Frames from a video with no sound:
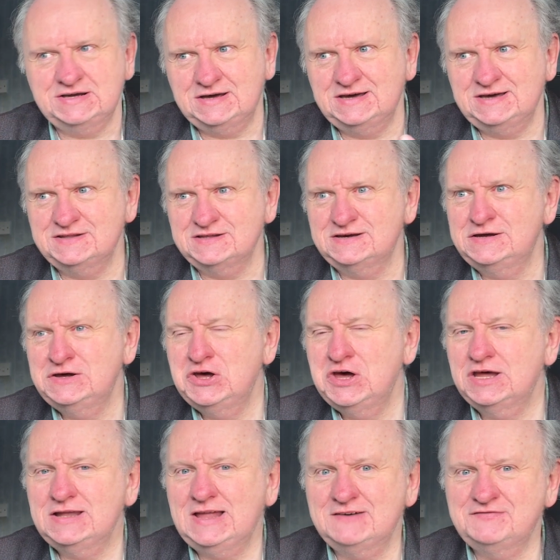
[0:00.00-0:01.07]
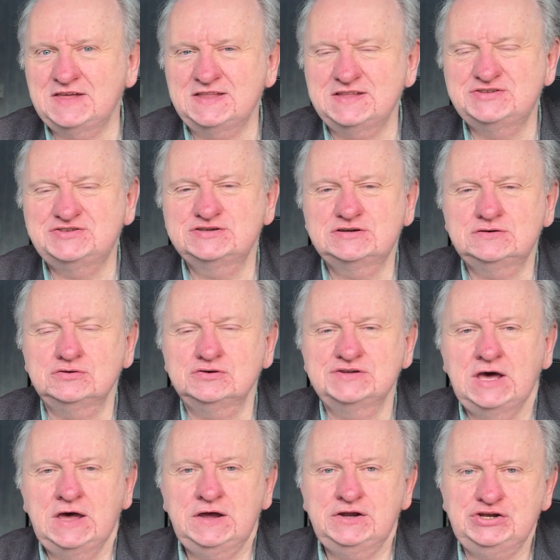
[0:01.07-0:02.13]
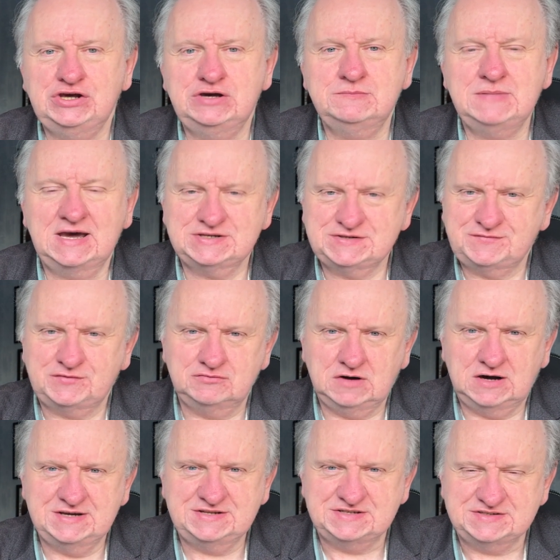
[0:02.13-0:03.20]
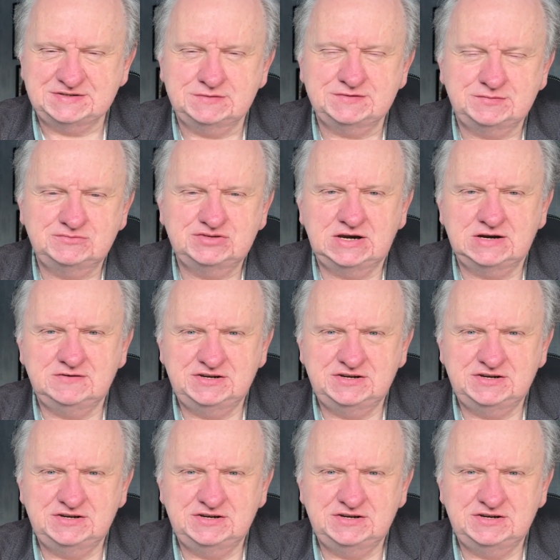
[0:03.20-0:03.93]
you hear the laugh there. This is called New Macs for Writers. It was from January